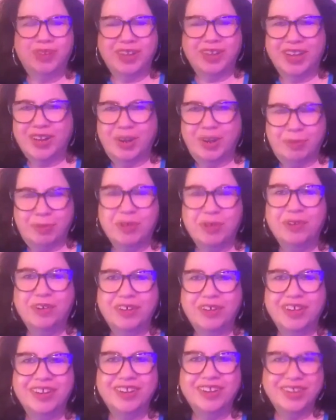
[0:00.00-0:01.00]
and I'm
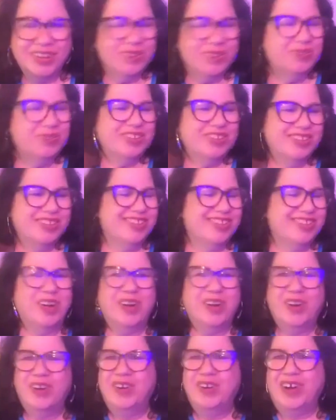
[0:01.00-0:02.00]
good. So
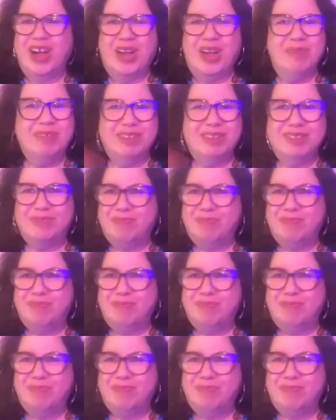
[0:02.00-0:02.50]
I just